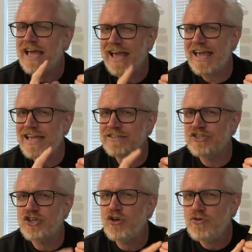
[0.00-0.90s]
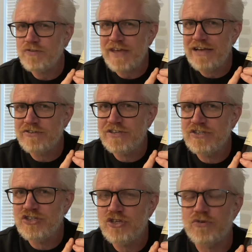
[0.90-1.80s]
in
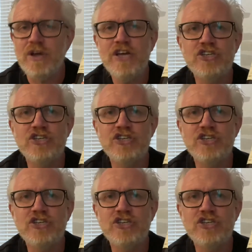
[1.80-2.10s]
2002,